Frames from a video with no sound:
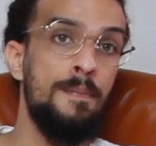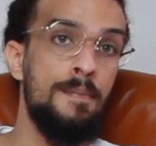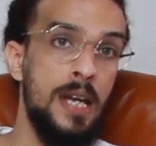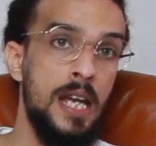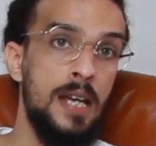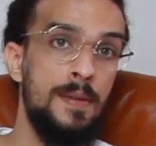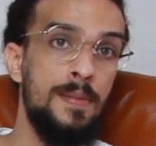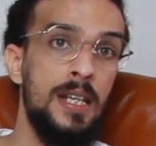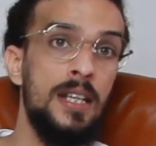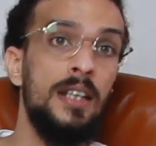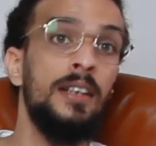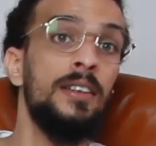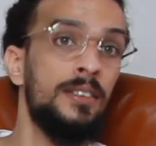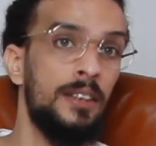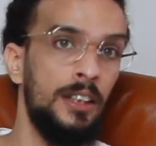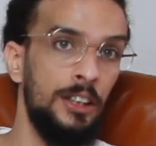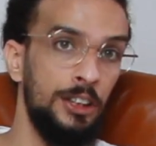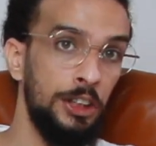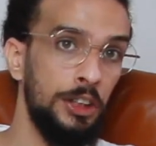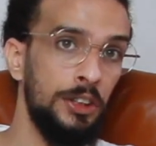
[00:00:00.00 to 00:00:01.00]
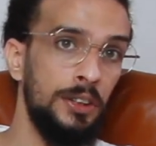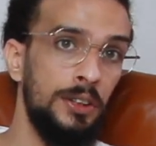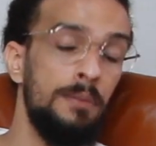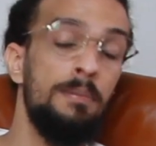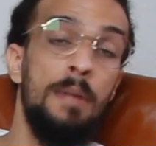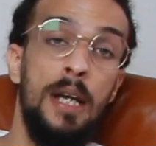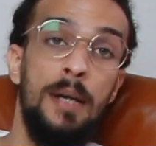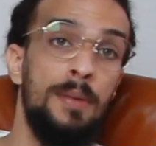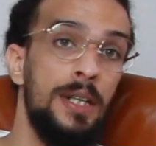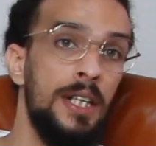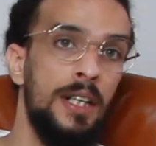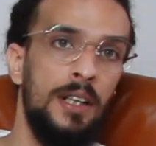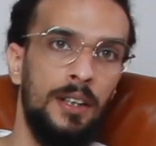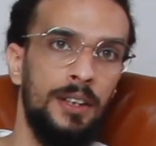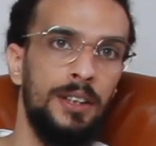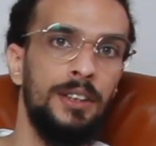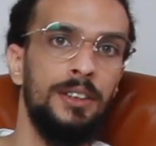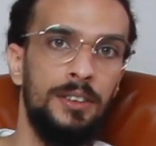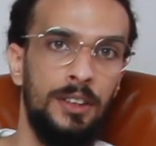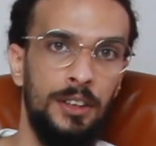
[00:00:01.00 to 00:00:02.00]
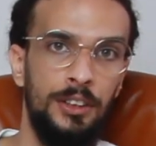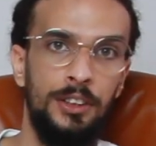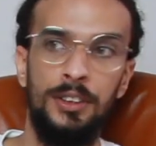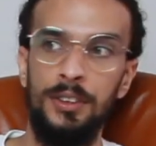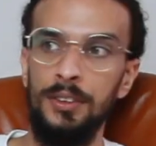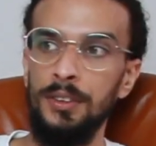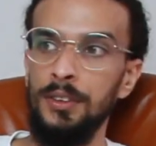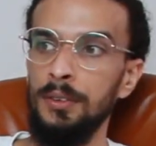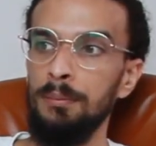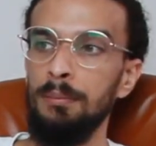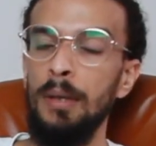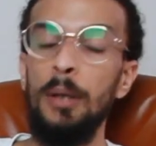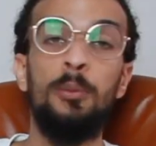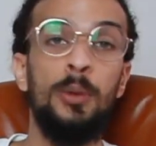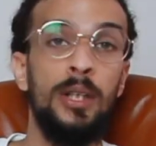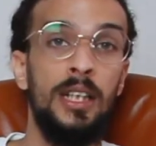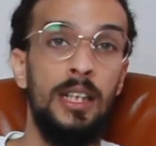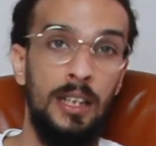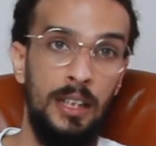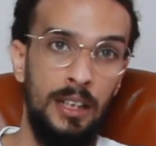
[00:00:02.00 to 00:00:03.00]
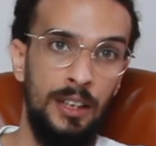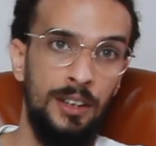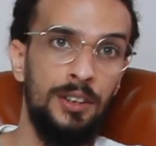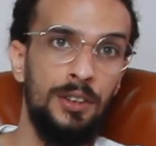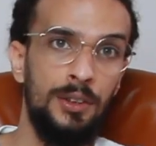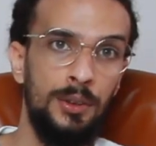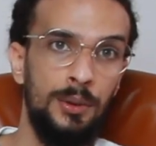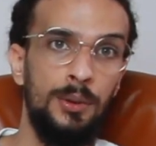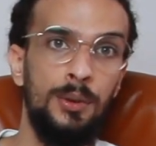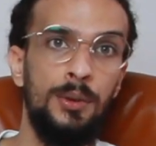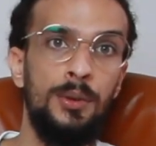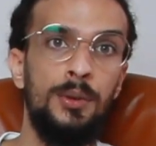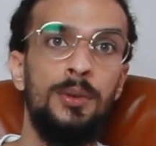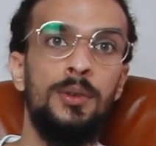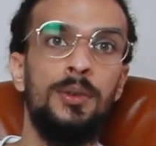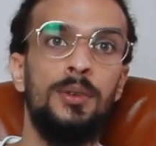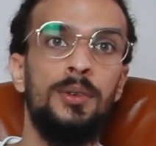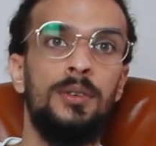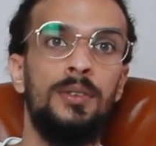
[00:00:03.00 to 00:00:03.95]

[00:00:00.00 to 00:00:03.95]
maybe intentional, maybe unintentional, but we need to